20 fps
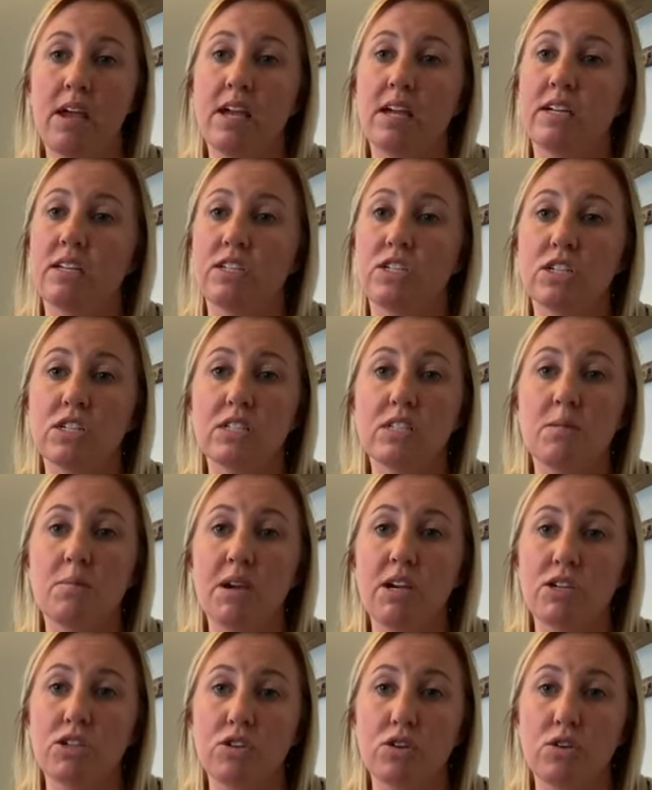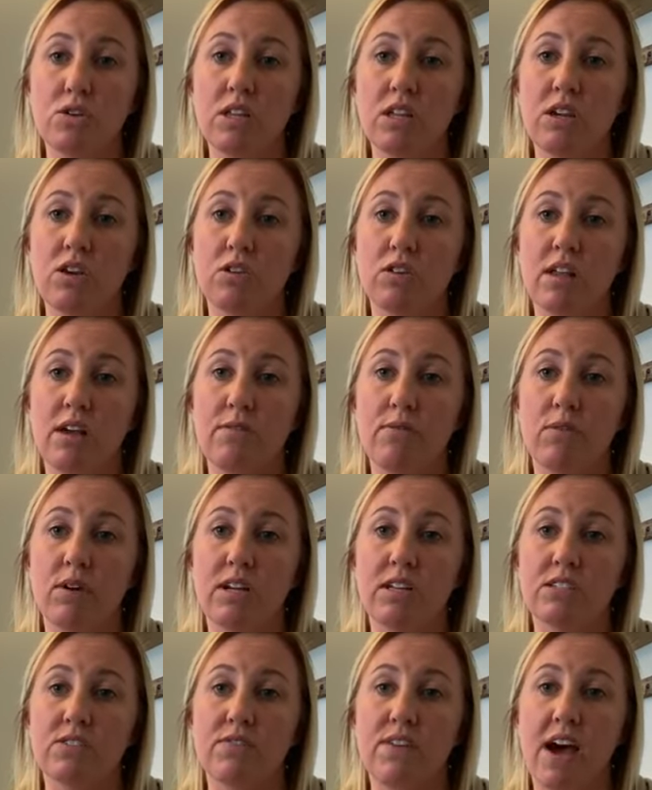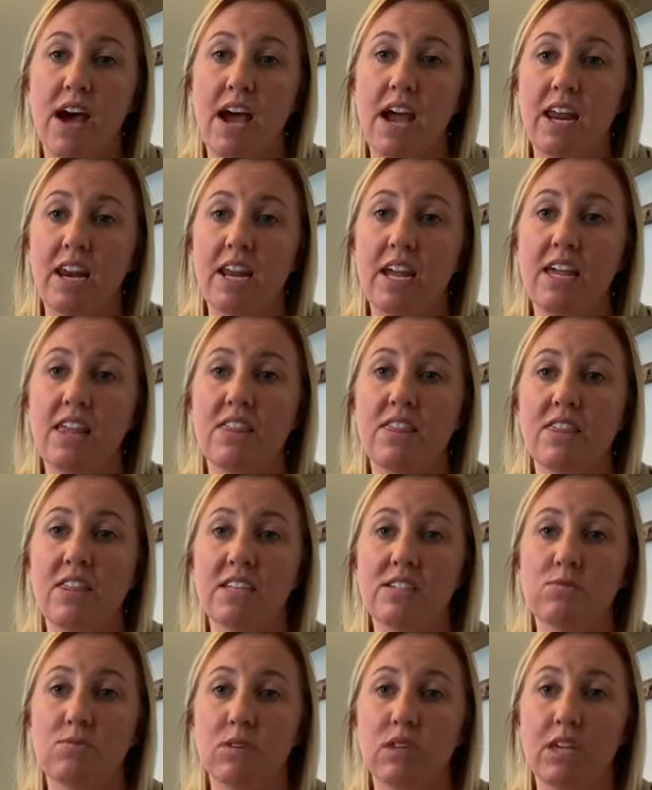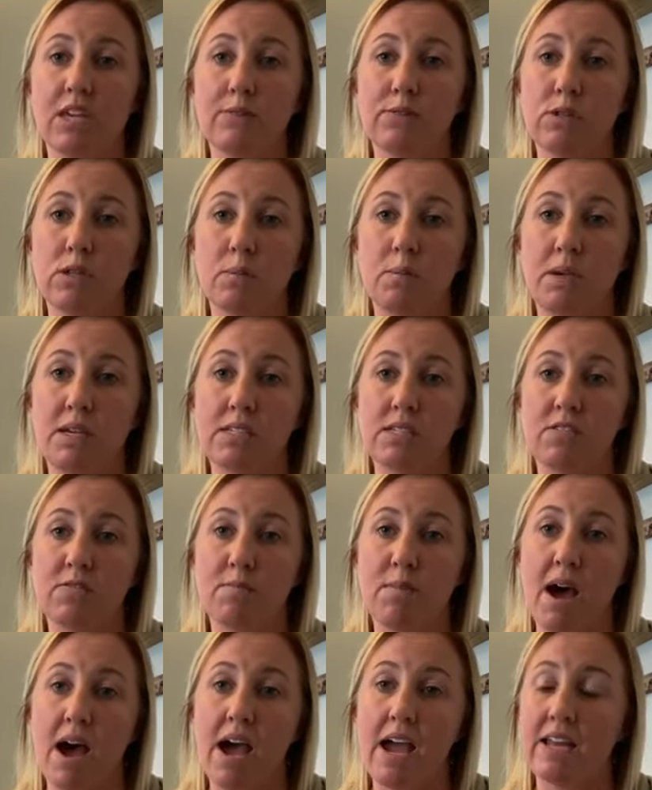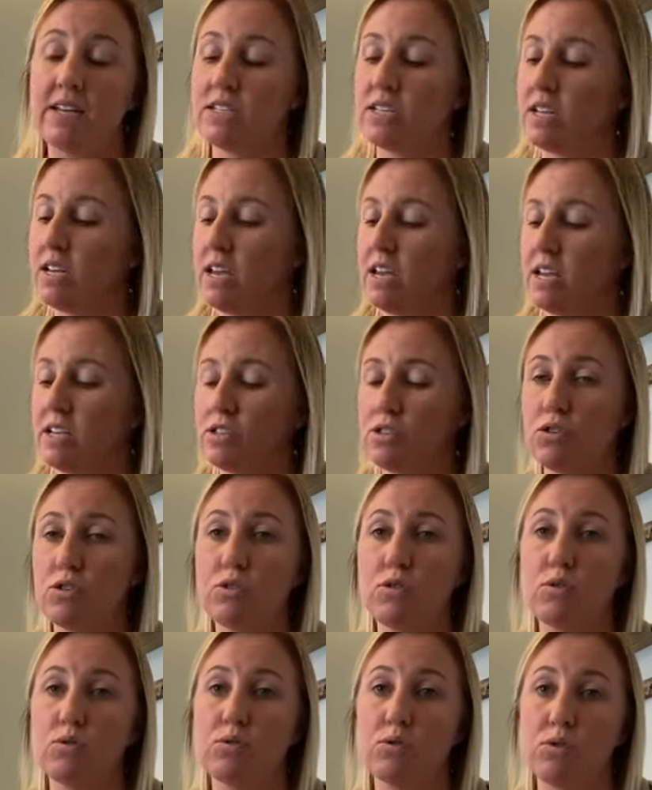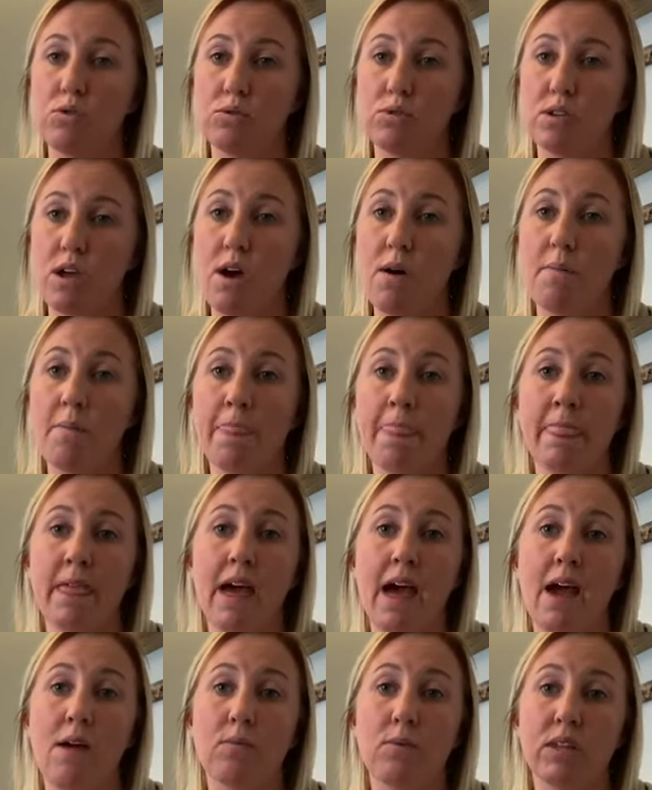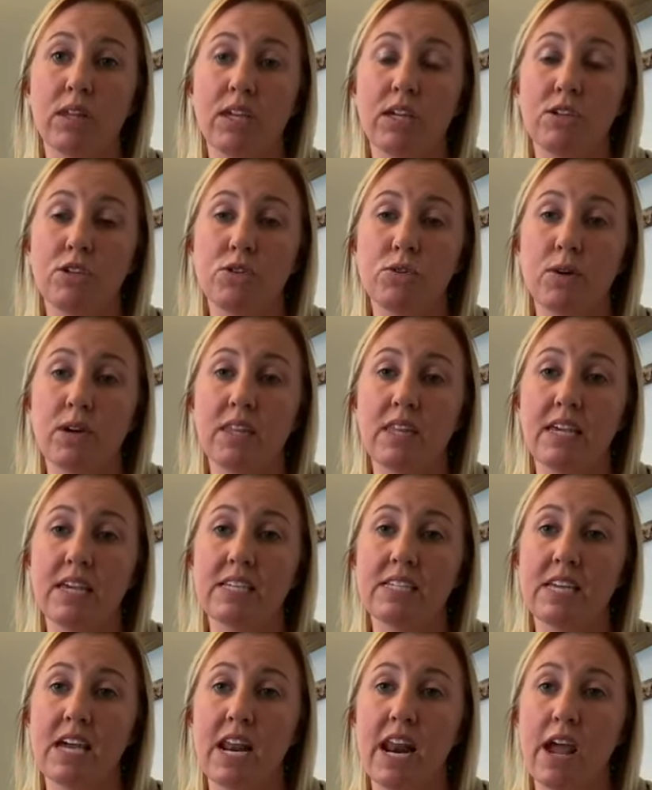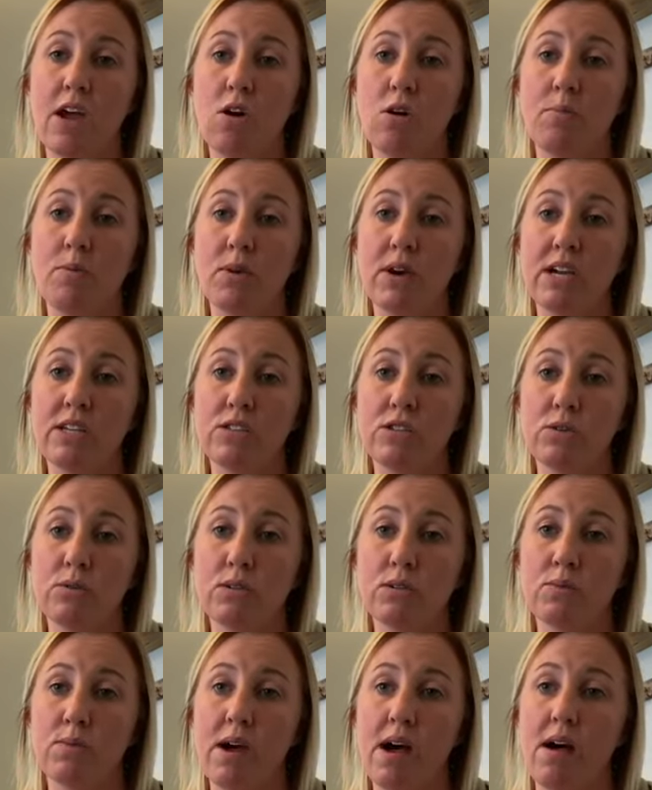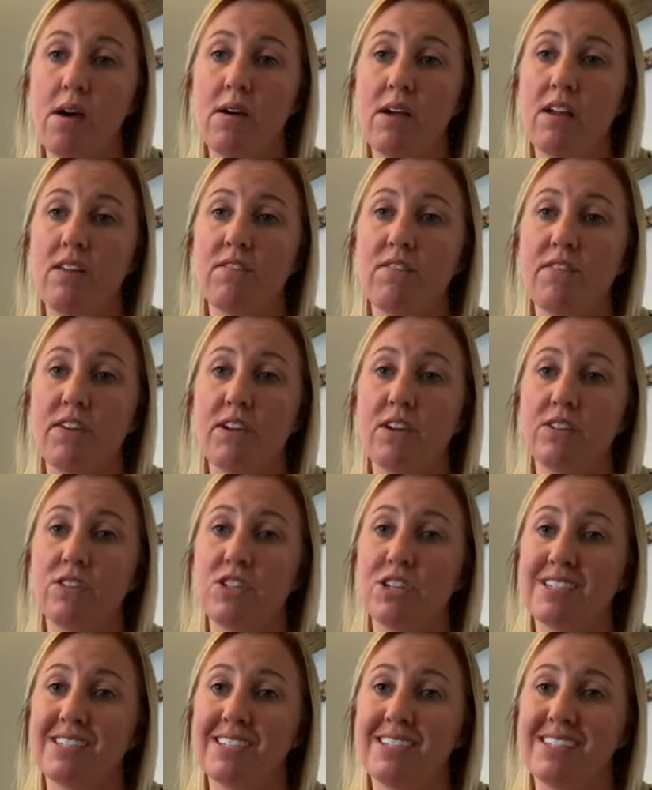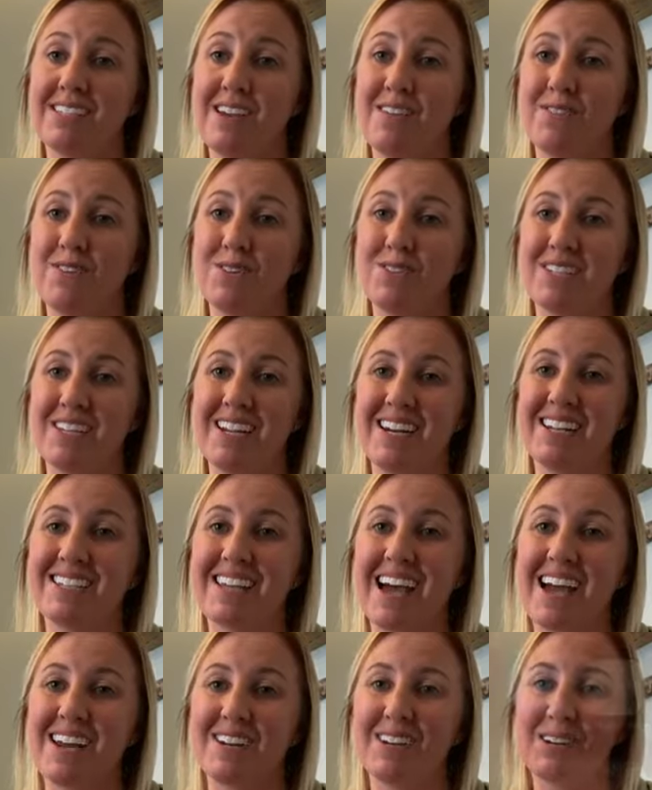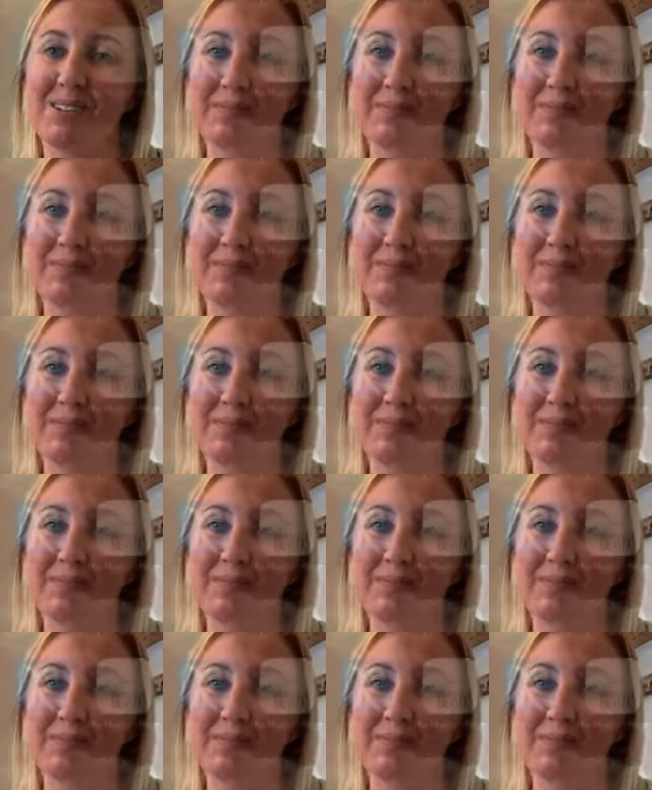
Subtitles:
just to make sure that your loved one is fine, this really gives you the peace of mind to do so. I really enjoy these and I hope you guys do as well and feel just as safe using it as I do.